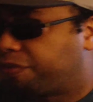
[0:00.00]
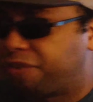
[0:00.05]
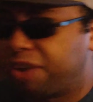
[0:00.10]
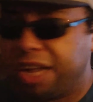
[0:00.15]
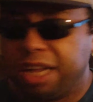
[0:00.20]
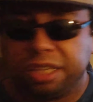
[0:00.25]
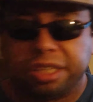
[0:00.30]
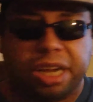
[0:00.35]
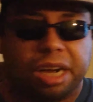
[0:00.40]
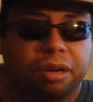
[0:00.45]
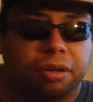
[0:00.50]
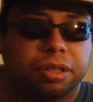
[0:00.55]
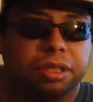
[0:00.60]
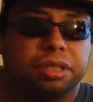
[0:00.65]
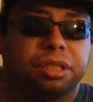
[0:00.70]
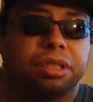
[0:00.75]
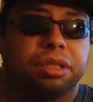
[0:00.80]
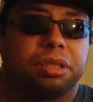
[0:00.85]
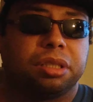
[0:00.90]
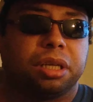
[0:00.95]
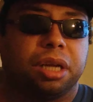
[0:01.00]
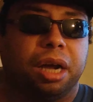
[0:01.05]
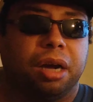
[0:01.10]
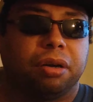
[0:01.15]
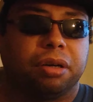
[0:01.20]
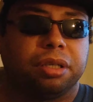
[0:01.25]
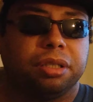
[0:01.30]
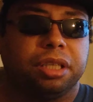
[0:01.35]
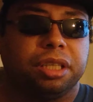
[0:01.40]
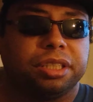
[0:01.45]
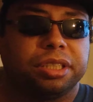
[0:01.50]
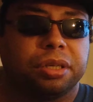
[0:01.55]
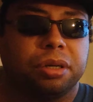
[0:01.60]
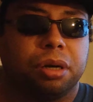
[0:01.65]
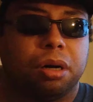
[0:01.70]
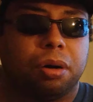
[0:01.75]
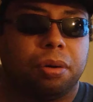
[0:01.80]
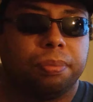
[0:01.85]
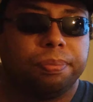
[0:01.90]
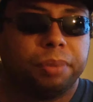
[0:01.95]
the things after this
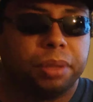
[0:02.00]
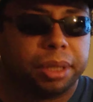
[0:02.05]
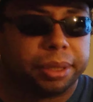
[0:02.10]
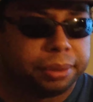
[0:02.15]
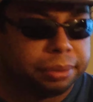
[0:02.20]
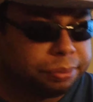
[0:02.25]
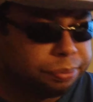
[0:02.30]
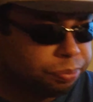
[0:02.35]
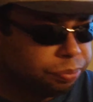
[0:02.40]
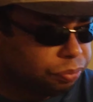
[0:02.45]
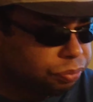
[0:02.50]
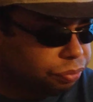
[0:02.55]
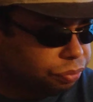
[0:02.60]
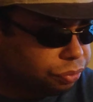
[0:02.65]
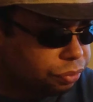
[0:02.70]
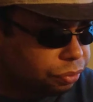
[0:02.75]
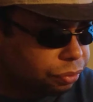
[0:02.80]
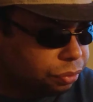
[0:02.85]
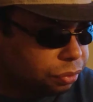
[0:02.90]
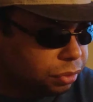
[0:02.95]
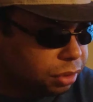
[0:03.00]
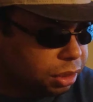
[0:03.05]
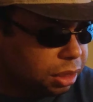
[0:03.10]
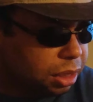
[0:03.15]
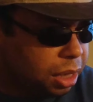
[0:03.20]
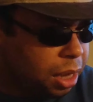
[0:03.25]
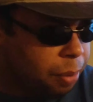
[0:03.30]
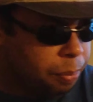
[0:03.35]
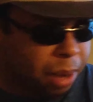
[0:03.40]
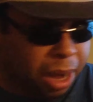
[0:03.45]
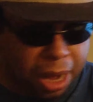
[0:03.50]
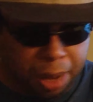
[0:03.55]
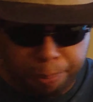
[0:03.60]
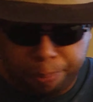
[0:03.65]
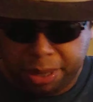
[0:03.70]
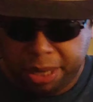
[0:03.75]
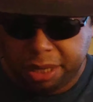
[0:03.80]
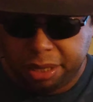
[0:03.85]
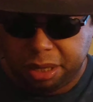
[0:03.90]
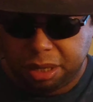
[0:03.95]
wrong. But my
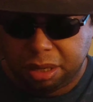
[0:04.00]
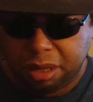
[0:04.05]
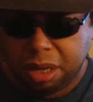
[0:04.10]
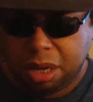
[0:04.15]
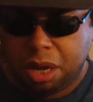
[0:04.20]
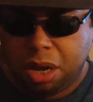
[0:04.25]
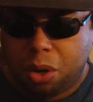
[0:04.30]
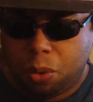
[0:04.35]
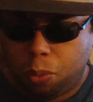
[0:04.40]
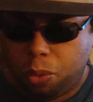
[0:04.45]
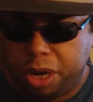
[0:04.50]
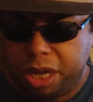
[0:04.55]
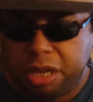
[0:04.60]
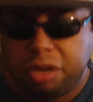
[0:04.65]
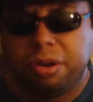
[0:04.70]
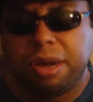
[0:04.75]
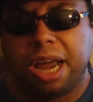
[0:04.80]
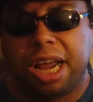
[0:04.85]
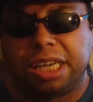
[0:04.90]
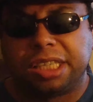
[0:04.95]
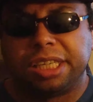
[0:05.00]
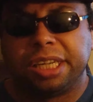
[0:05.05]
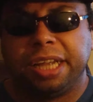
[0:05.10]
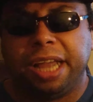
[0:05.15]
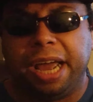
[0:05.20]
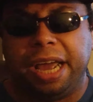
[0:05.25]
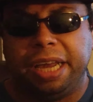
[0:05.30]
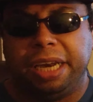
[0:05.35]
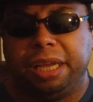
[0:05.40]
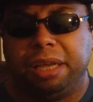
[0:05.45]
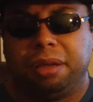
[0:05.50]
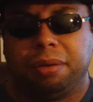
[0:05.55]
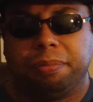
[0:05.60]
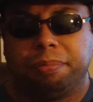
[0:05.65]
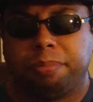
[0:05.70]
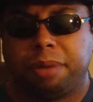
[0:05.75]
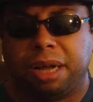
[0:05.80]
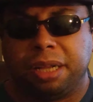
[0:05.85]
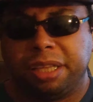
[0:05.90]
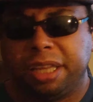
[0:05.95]
opinion what you actually gain
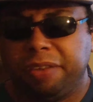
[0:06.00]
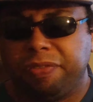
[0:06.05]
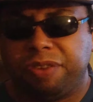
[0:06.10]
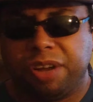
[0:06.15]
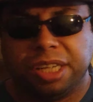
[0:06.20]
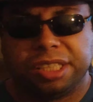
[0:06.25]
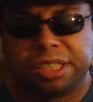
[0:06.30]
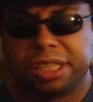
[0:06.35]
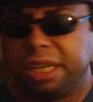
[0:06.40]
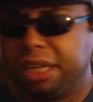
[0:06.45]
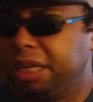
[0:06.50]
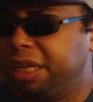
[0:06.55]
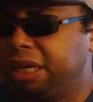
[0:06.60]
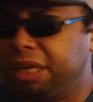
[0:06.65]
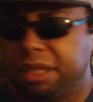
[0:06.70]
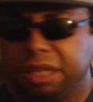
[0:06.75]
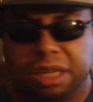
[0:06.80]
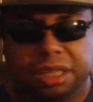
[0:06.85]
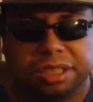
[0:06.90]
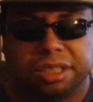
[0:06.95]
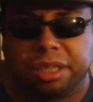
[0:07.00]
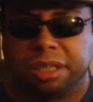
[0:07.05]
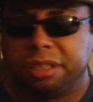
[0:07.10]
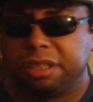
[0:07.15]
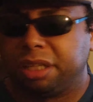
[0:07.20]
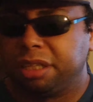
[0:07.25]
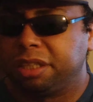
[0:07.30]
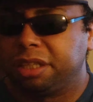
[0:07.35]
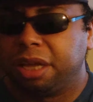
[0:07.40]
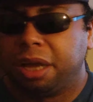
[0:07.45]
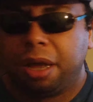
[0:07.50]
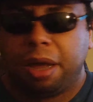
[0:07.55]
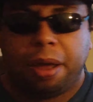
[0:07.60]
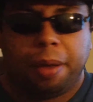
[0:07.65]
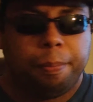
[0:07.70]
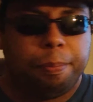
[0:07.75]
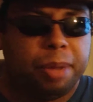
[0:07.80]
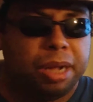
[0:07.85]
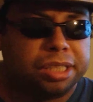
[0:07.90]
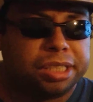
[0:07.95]
by defacing images
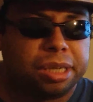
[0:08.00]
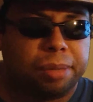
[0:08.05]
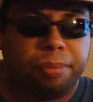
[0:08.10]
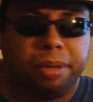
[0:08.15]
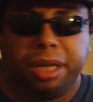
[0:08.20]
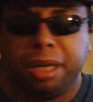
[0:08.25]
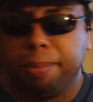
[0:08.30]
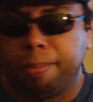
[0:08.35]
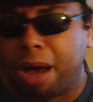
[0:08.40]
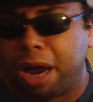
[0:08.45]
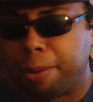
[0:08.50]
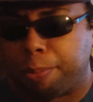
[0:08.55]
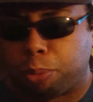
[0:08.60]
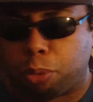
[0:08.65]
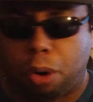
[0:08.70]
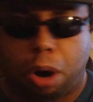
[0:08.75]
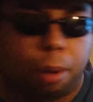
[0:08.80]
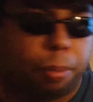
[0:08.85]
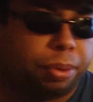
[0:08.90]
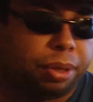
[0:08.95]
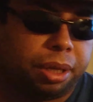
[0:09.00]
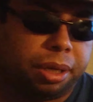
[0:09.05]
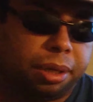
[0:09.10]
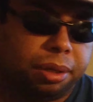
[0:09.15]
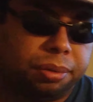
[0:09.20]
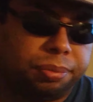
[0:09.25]
makes up anybody's property.